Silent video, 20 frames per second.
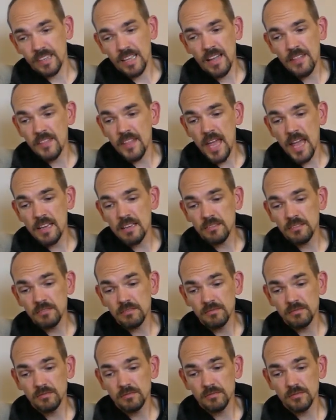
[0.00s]
and
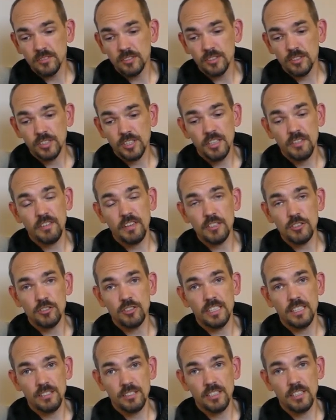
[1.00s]
then she
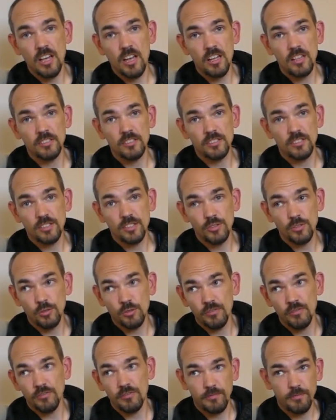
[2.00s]
eventually has learnt to
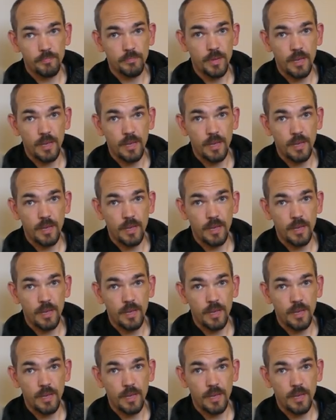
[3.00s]
sort of